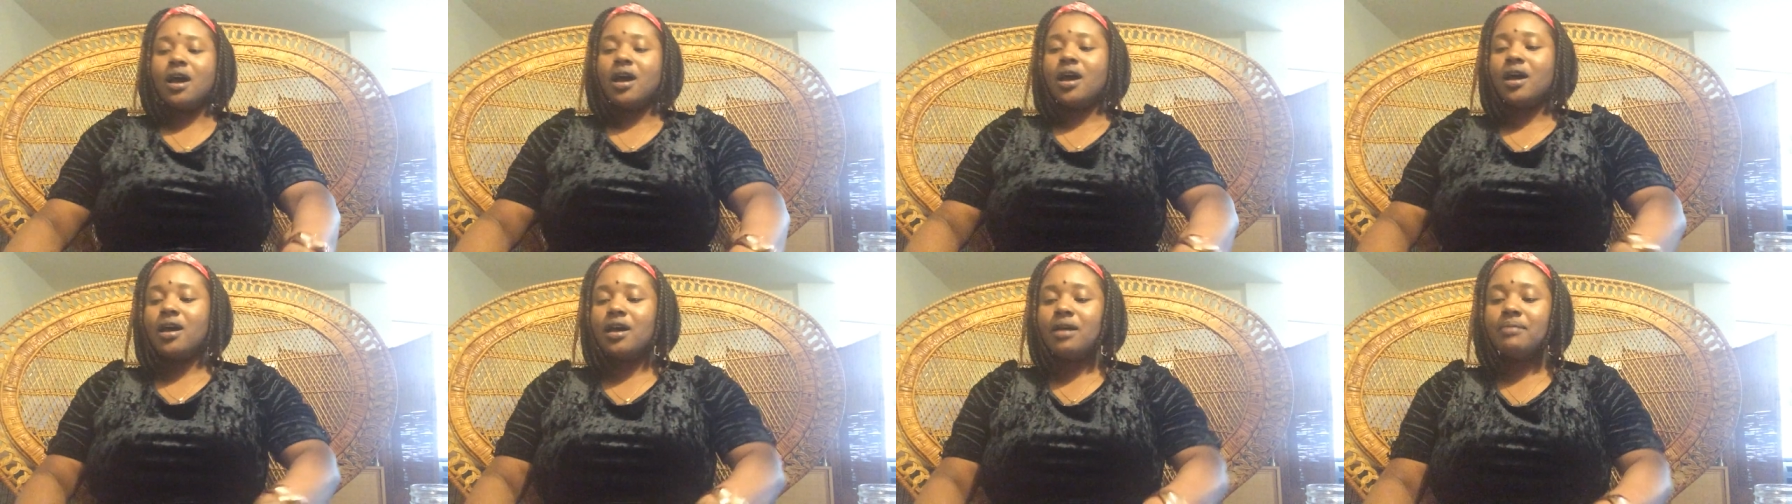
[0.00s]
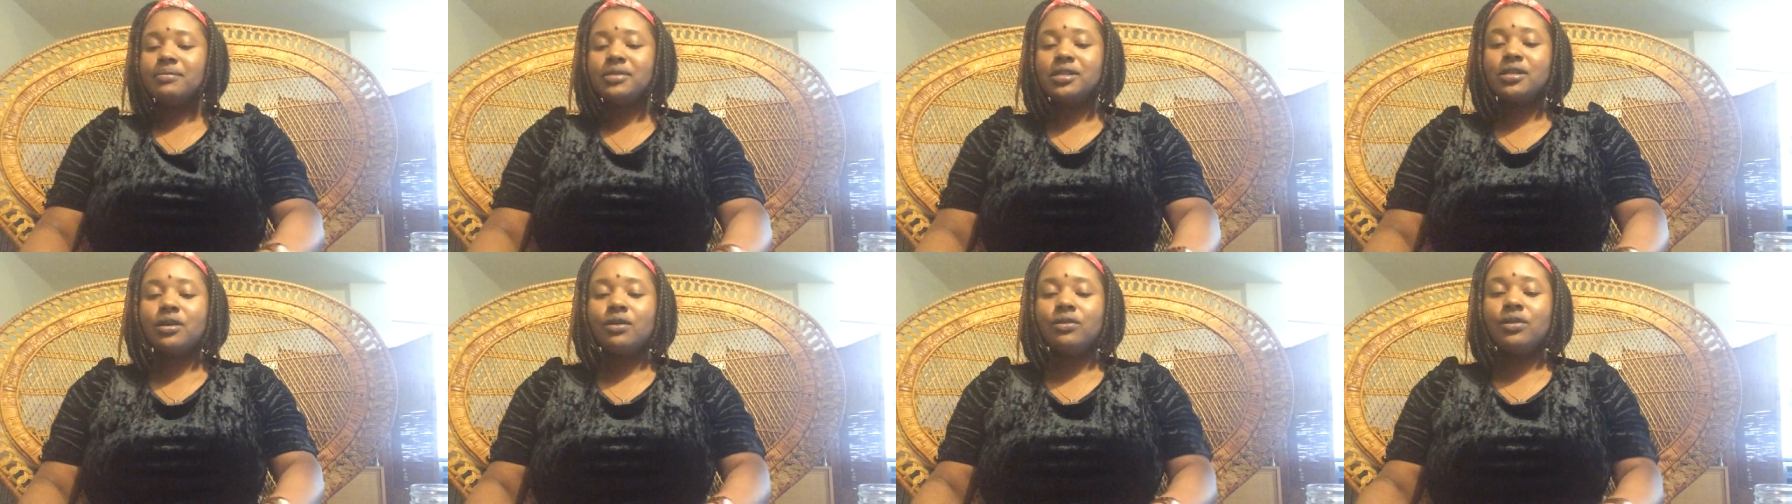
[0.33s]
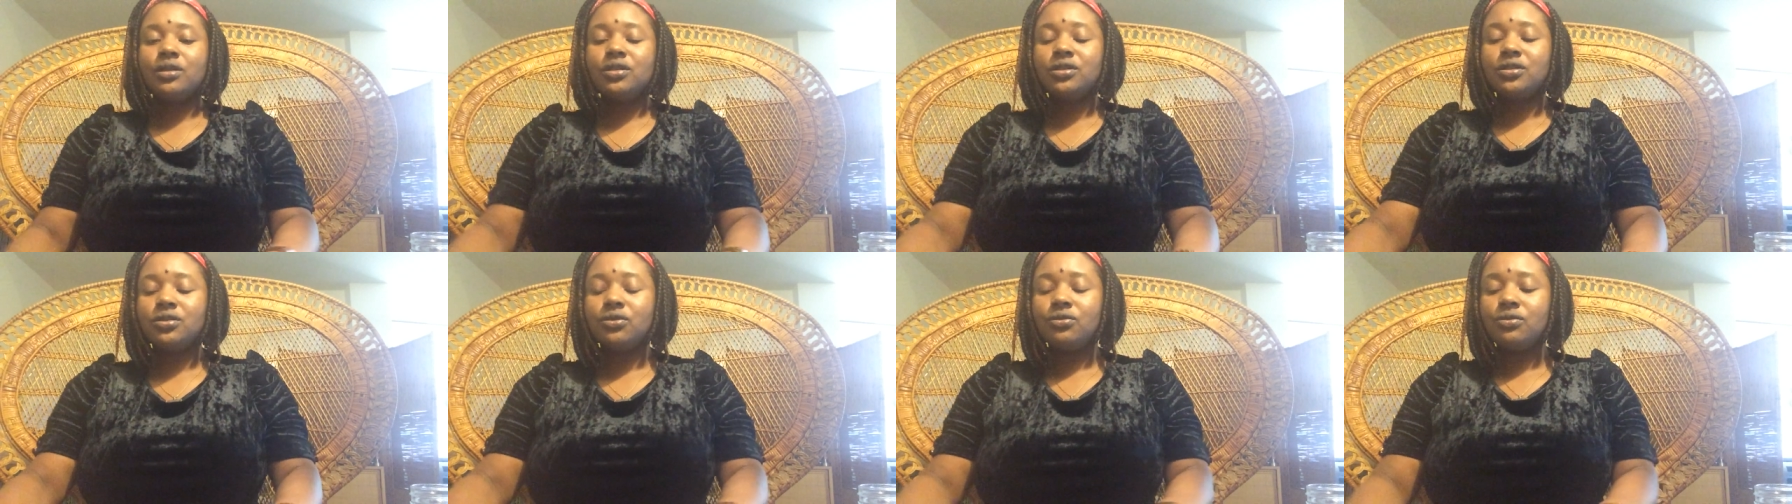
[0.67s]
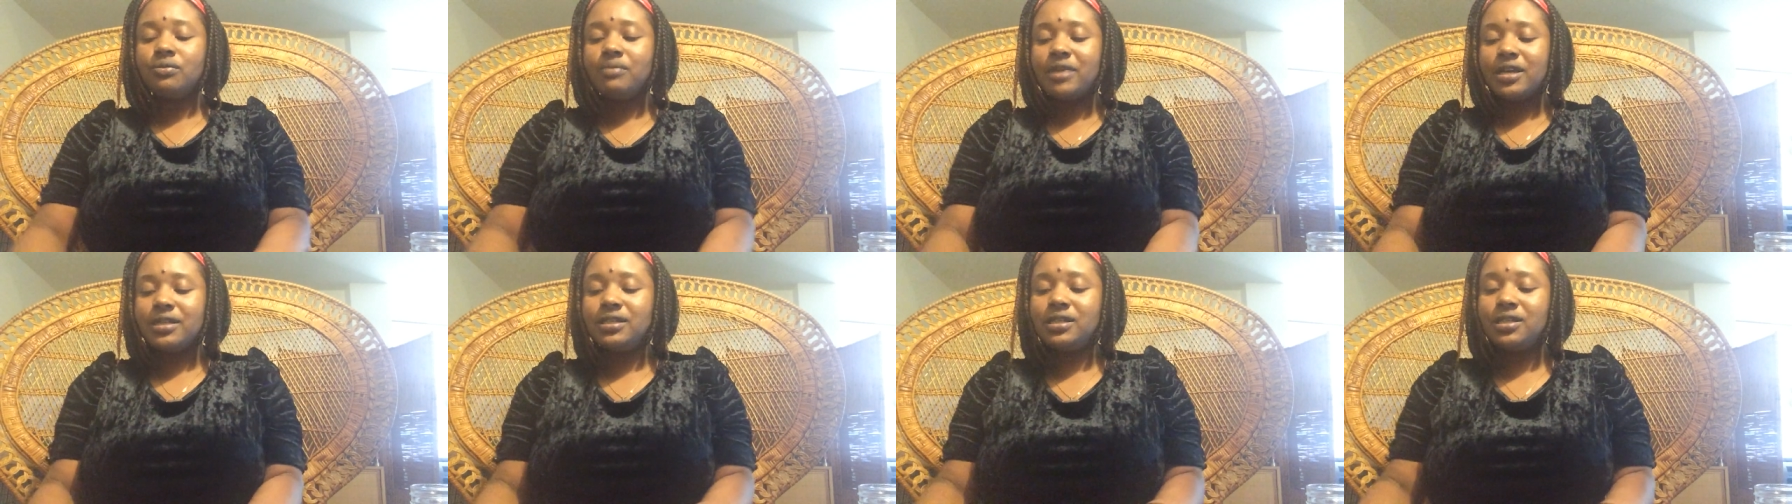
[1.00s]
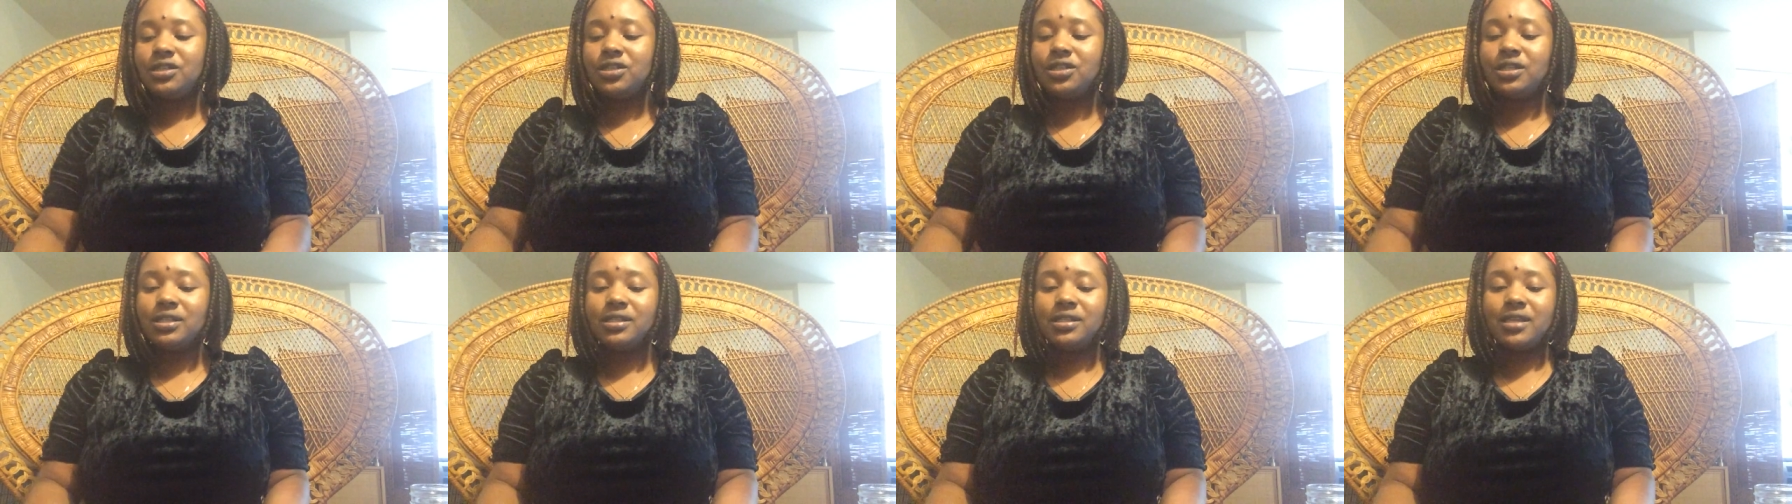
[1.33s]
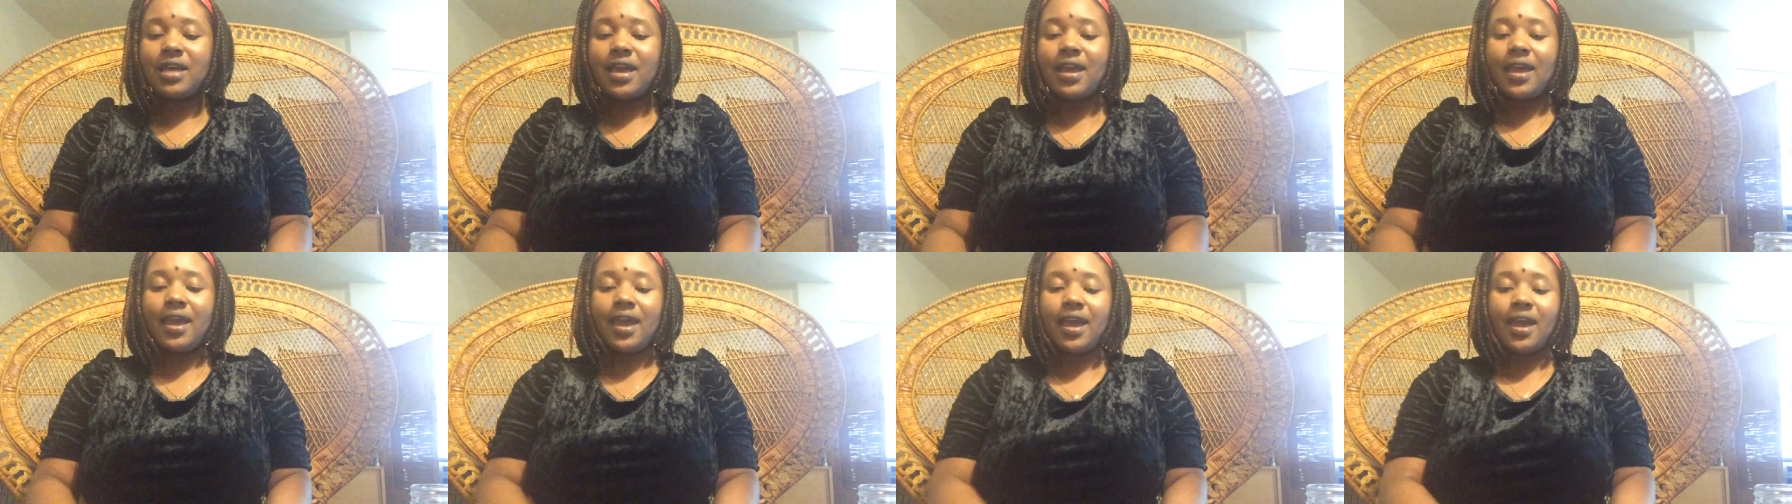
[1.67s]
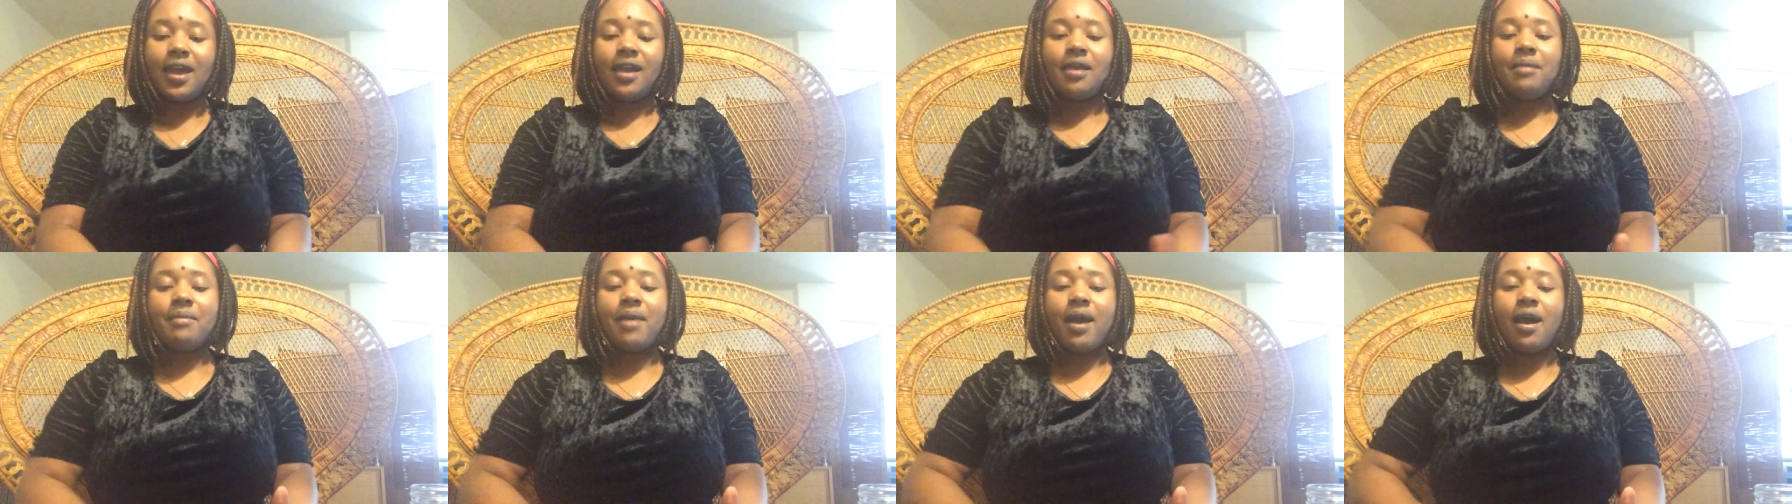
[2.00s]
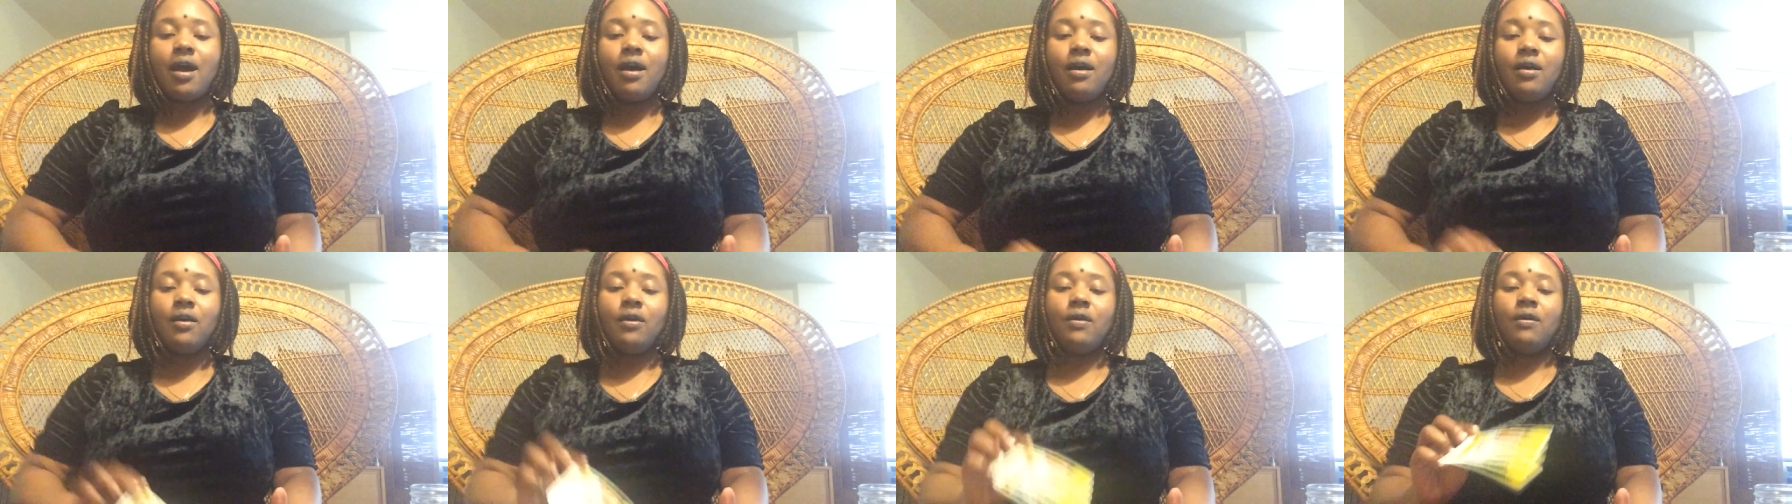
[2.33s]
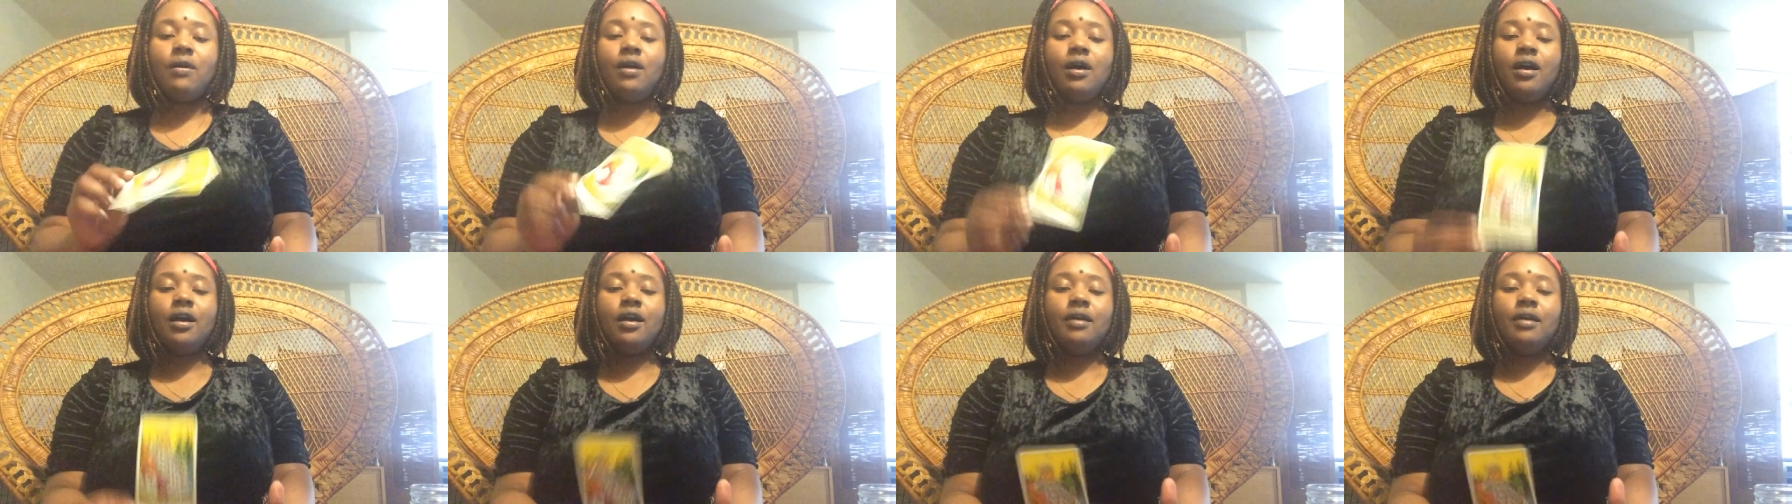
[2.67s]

Um, so the two messages that came out,